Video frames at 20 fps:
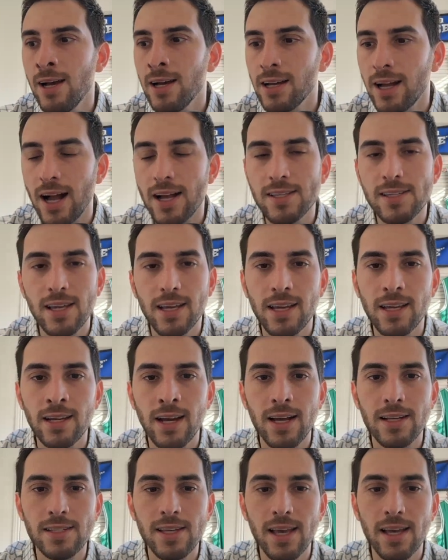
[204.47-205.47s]
Guys like an
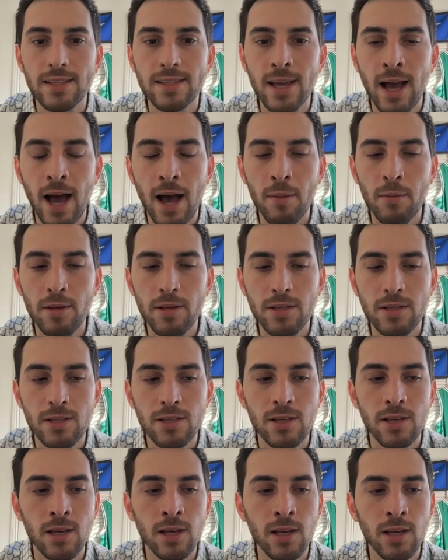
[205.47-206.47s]
Isaiah
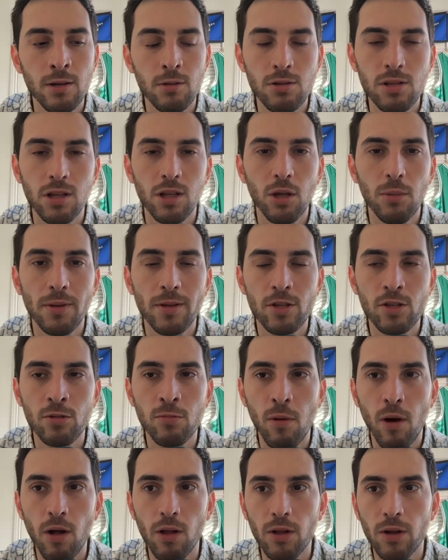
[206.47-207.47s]
Thomas, who's a little bit
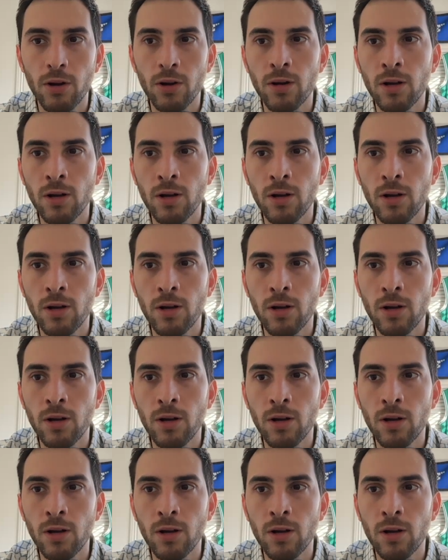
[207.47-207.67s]
smaller.